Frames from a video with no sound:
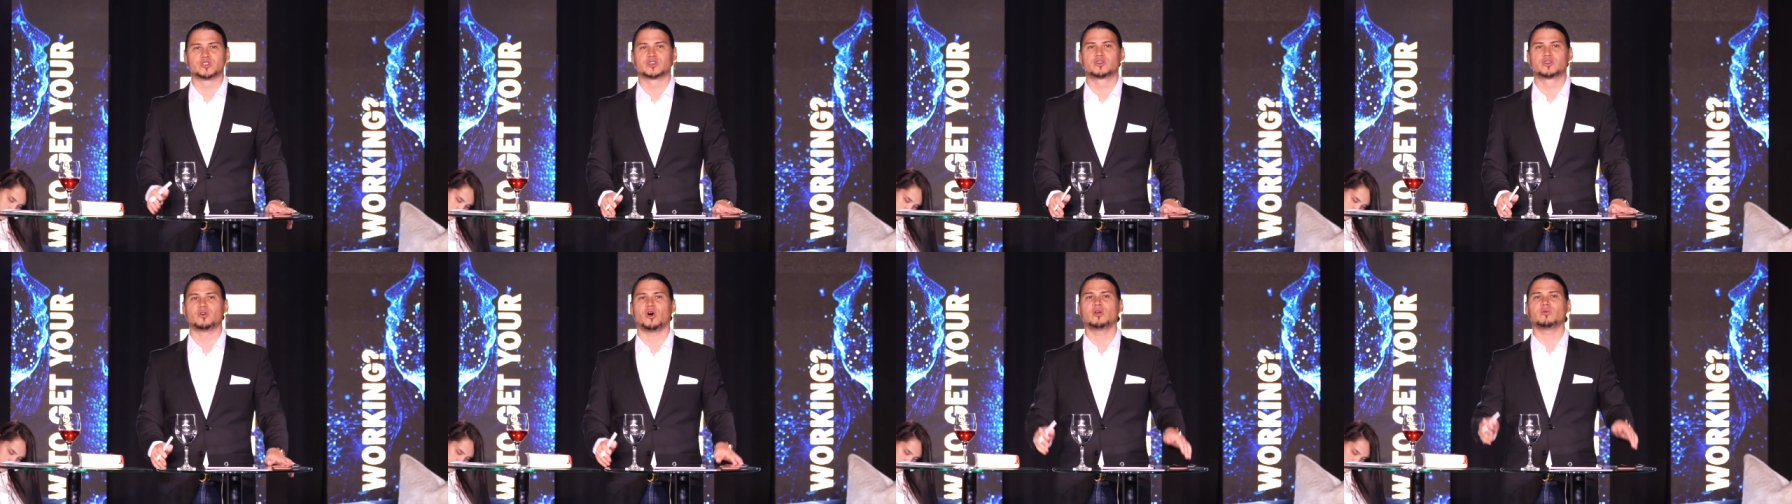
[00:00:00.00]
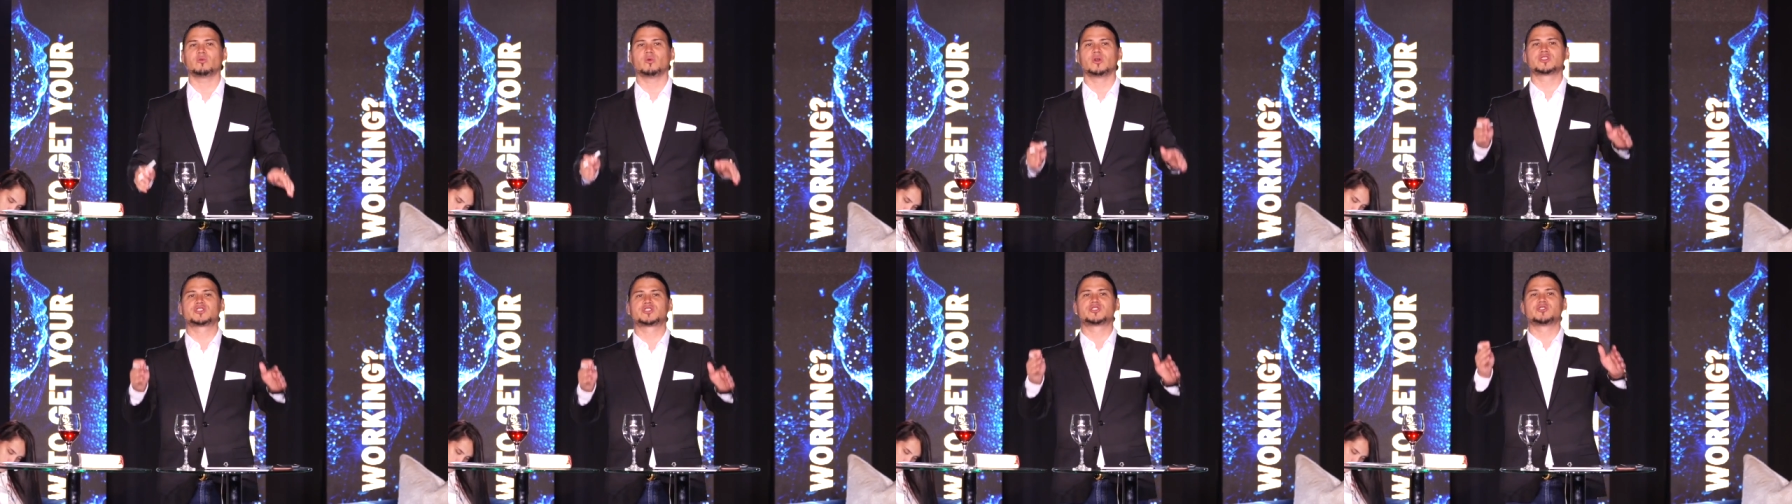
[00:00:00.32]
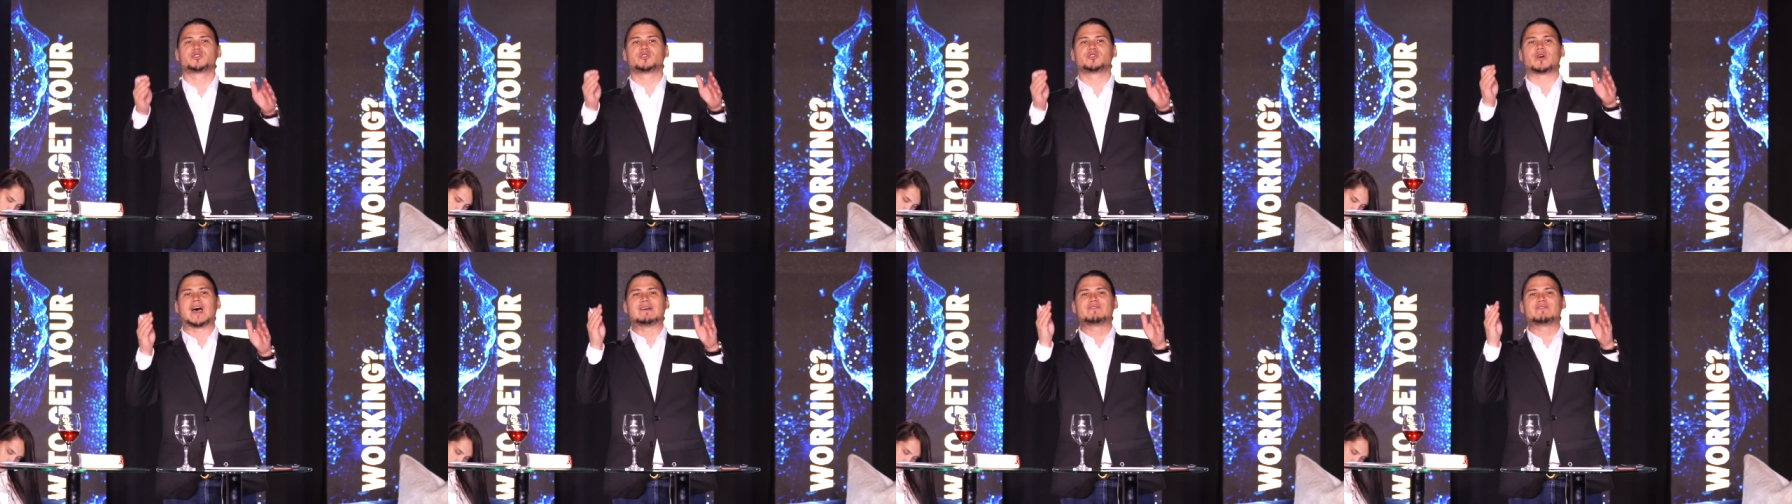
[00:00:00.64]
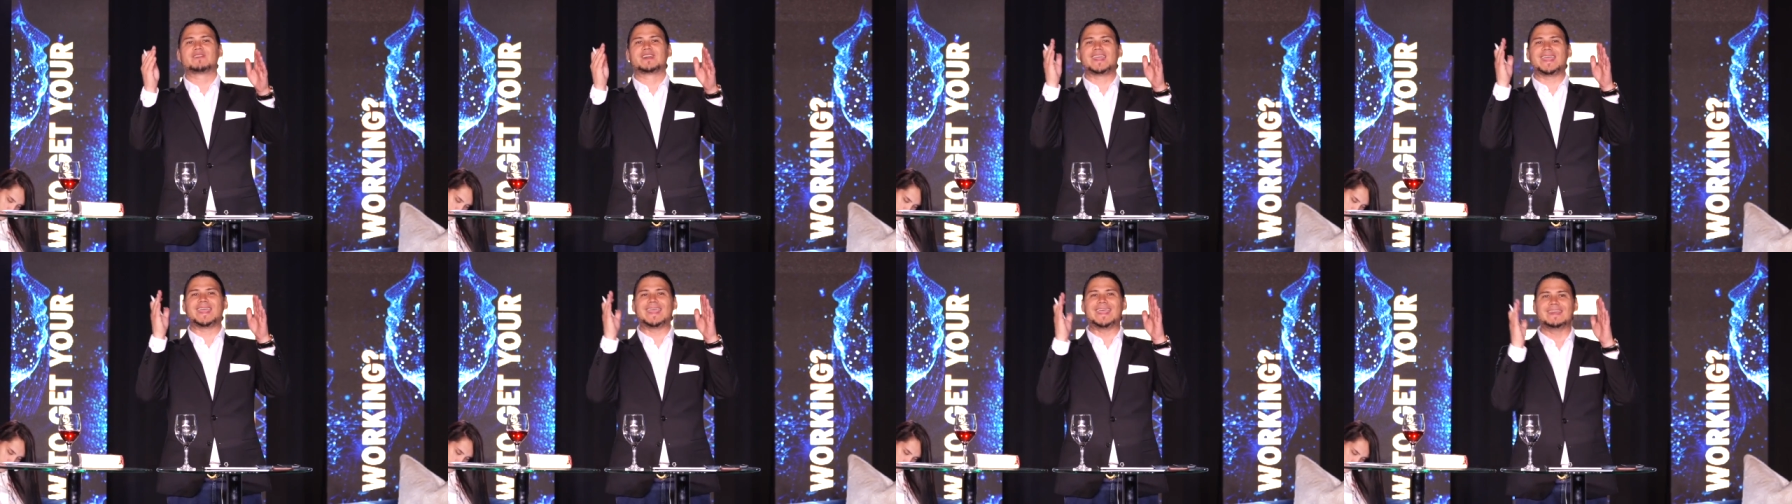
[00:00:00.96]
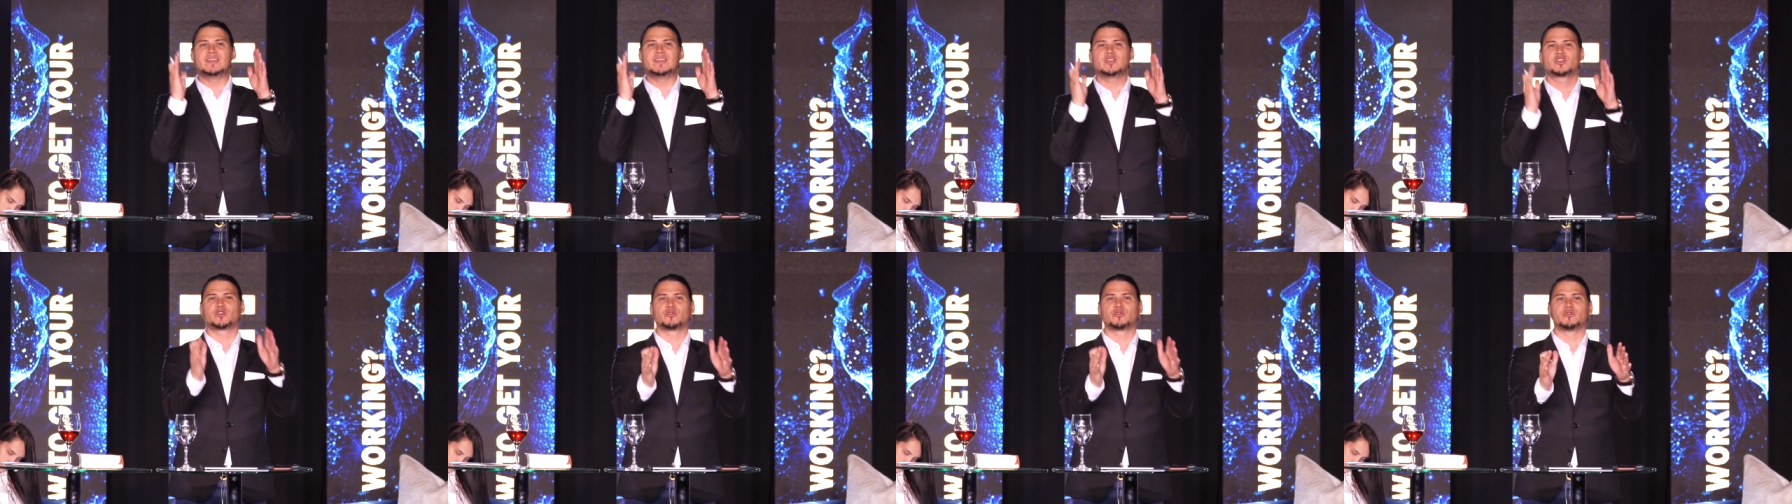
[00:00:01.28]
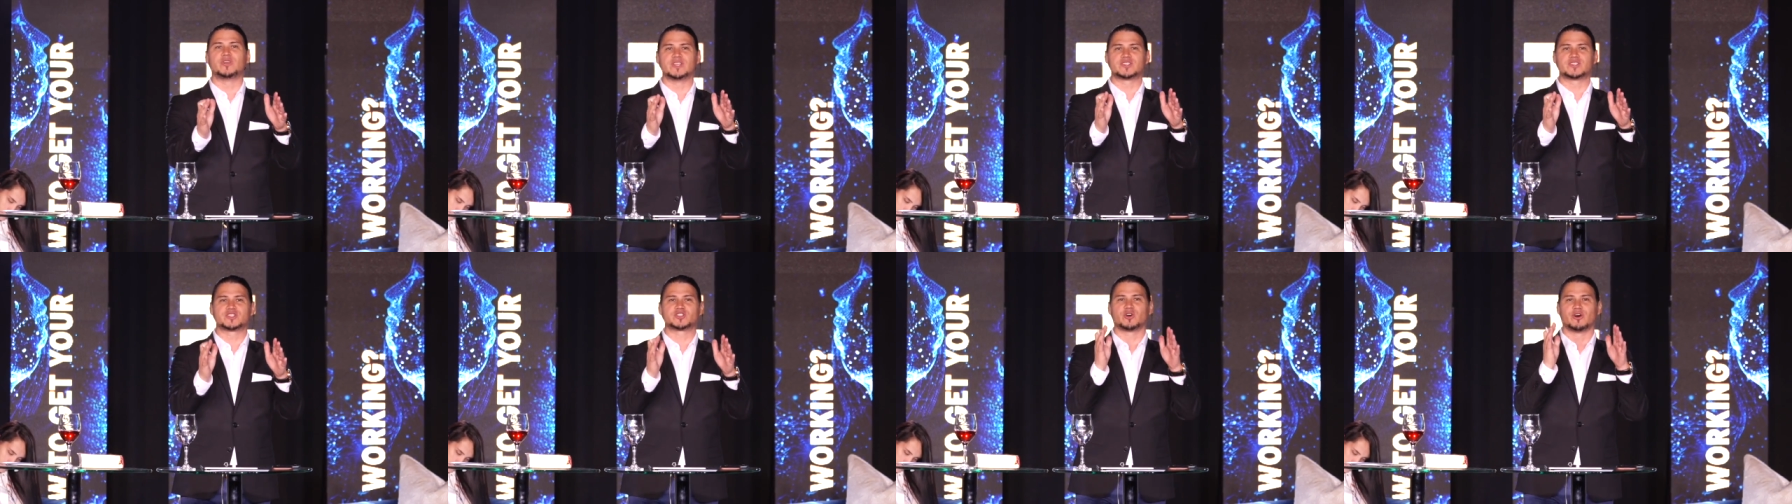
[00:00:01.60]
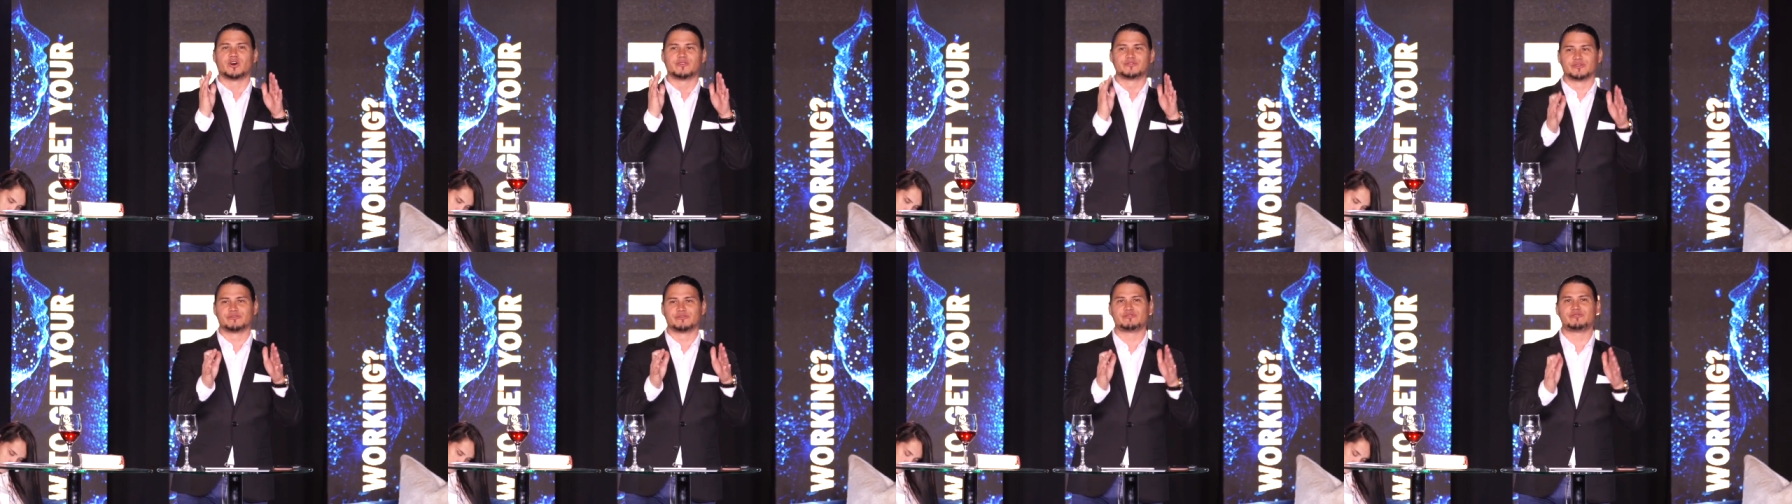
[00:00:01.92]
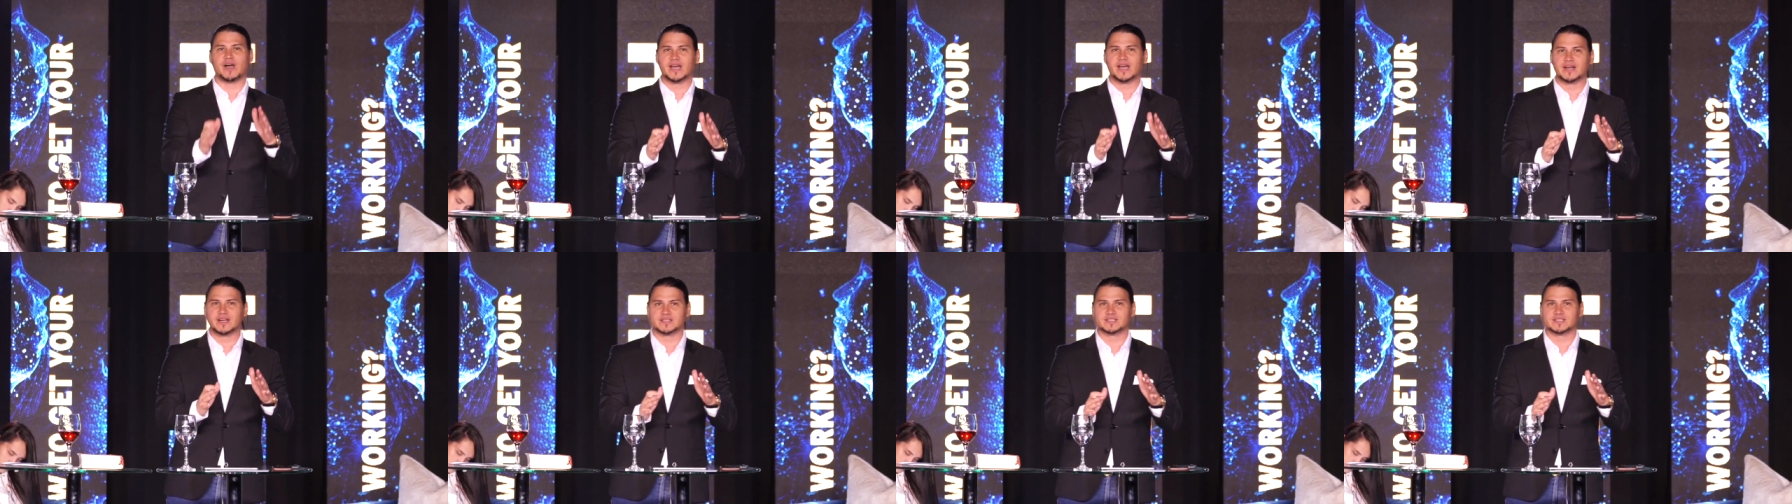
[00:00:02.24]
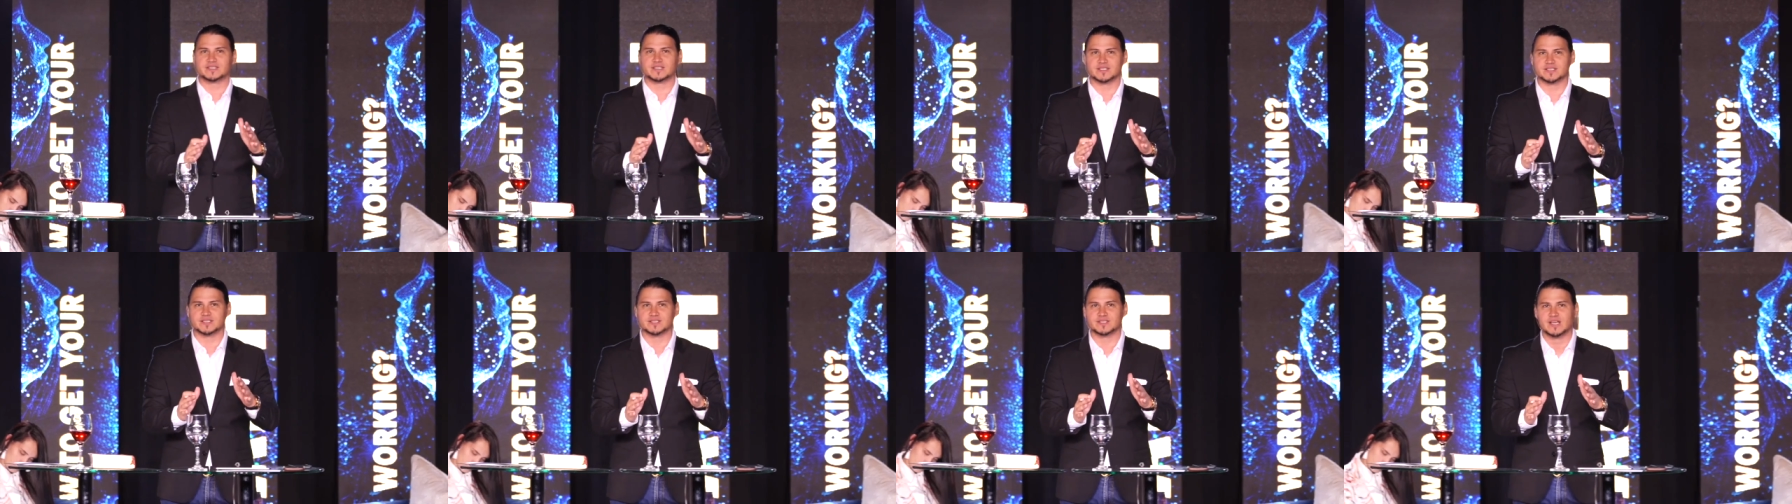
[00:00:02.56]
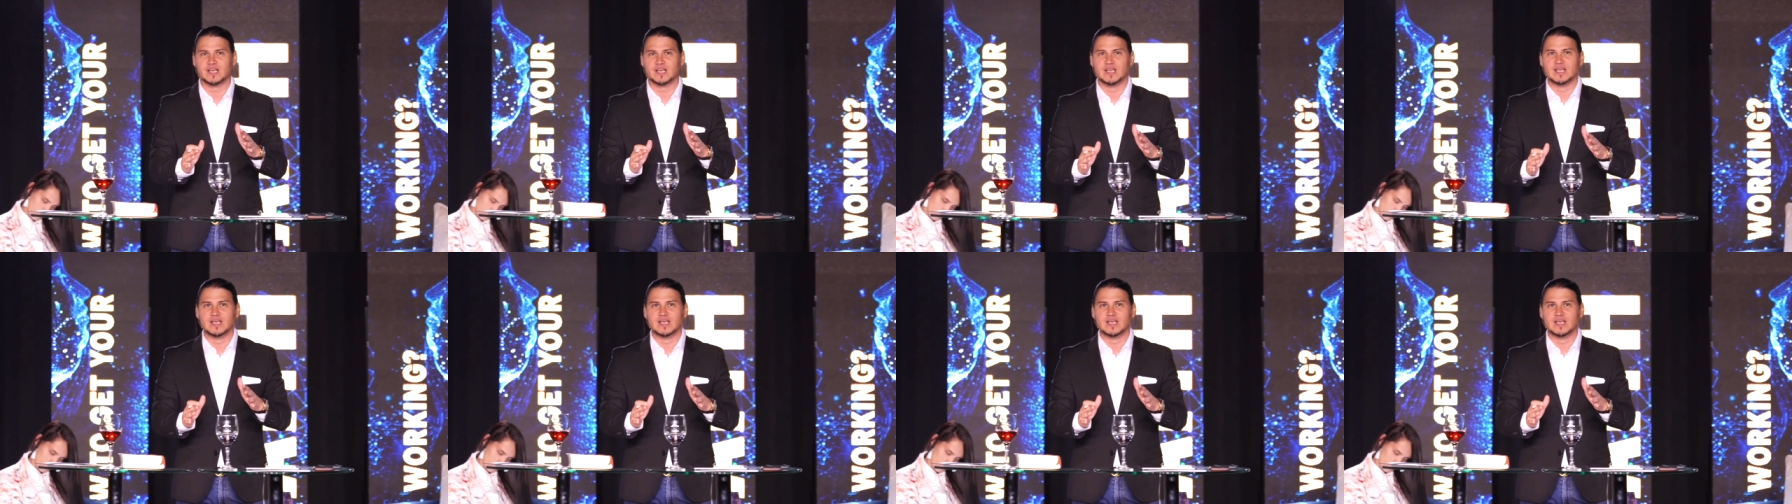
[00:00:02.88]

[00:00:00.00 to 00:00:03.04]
God wants you to have an increase of your finances